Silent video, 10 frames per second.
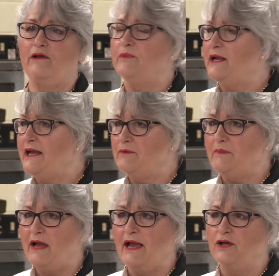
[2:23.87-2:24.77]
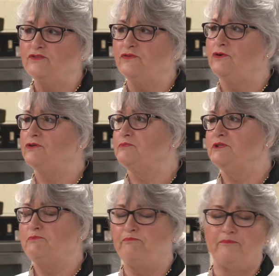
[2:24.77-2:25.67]
Everybody come to my house for
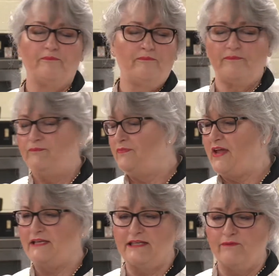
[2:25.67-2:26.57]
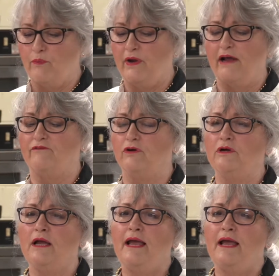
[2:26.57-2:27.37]
Christmas, Thanksgiving, whatever.